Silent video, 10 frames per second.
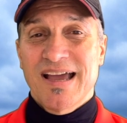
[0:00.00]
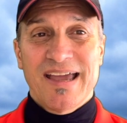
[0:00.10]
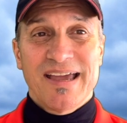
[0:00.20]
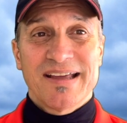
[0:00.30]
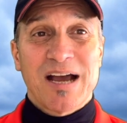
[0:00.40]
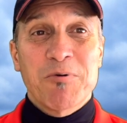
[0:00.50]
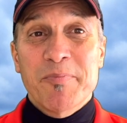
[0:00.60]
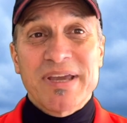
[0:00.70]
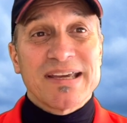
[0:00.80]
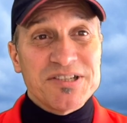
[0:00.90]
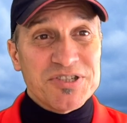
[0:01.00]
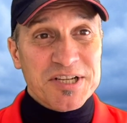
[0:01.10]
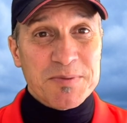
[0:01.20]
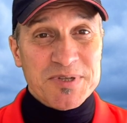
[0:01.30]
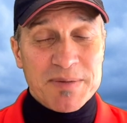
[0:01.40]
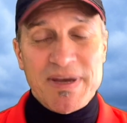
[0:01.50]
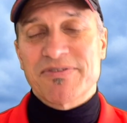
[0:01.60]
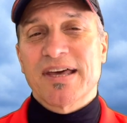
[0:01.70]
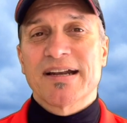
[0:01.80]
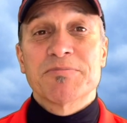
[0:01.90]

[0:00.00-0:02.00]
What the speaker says: And I won't make any judgments about that.